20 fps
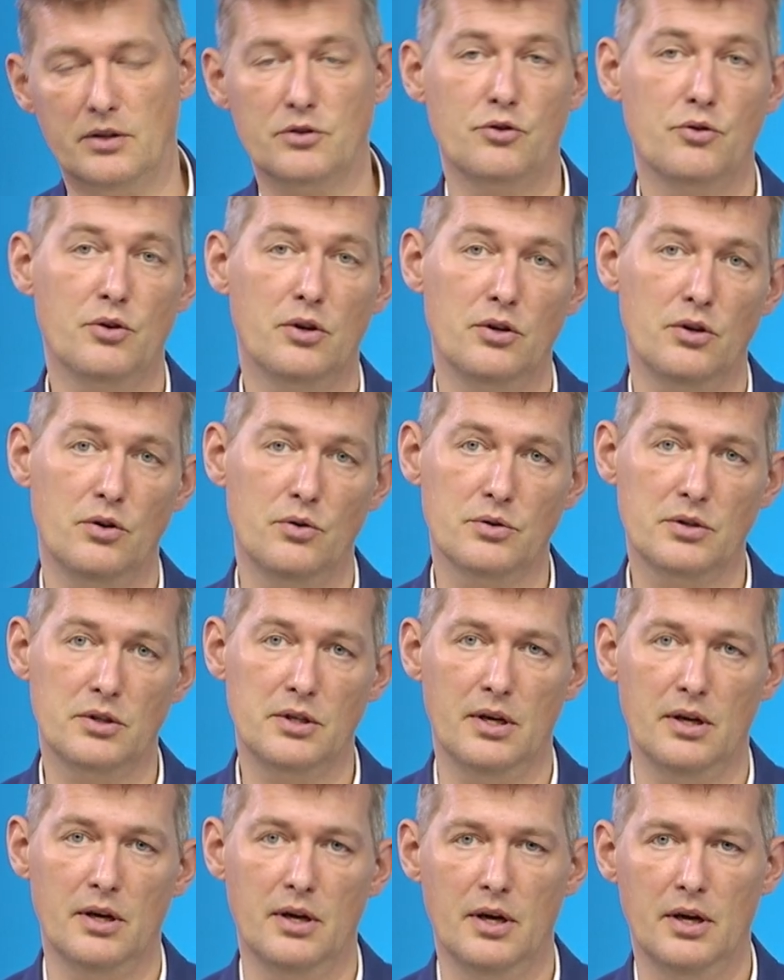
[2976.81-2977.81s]
So you can use
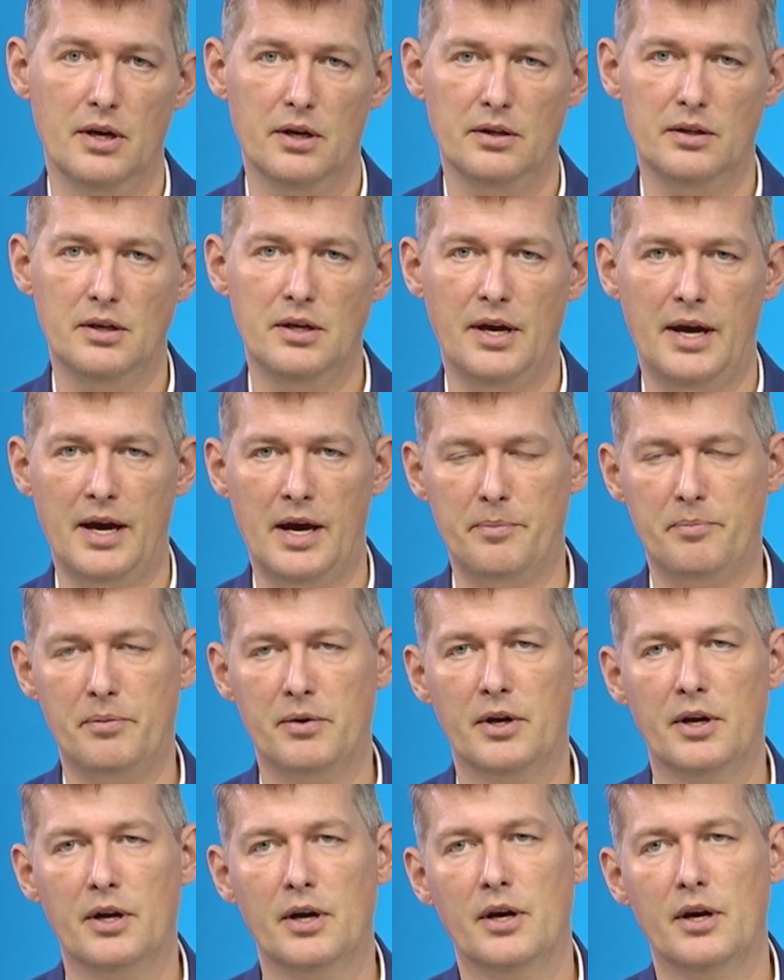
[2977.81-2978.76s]
the app